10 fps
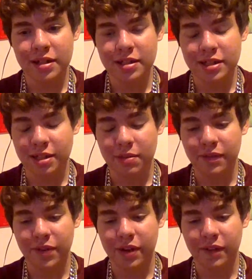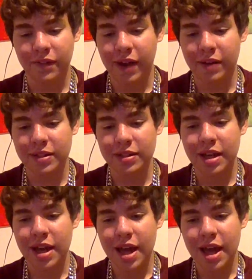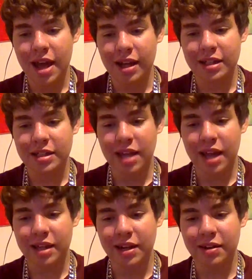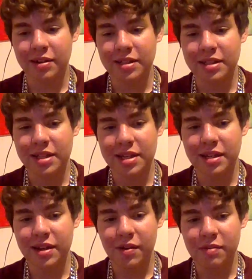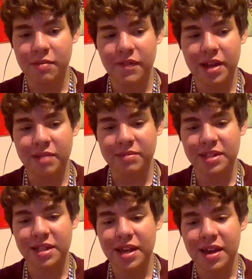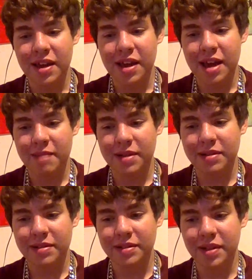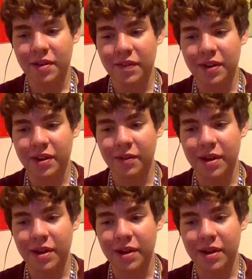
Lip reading: someone fucking found it. And I just sat there in the seat with my family, and I was all fucking